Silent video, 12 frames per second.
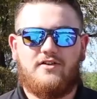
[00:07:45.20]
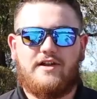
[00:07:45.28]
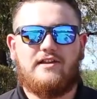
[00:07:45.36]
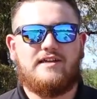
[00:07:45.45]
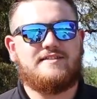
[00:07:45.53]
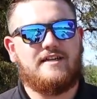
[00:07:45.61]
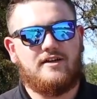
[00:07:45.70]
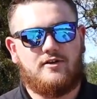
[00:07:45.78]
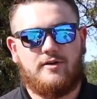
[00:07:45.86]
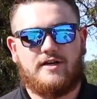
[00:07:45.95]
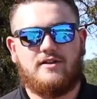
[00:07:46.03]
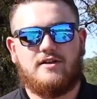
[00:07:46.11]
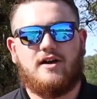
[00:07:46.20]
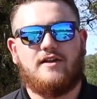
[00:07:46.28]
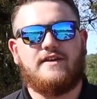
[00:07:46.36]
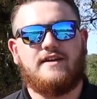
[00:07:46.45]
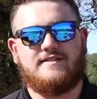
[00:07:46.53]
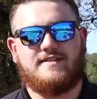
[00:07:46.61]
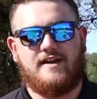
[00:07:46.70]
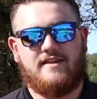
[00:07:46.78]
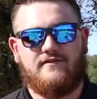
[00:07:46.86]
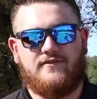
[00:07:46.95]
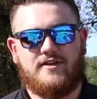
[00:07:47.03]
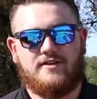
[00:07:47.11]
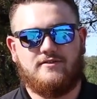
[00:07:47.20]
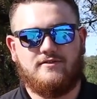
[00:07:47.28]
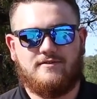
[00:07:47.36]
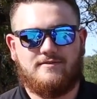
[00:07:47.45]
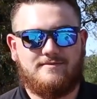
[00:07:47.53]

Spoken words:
Now let's take a quick look on the inside of the vehicle.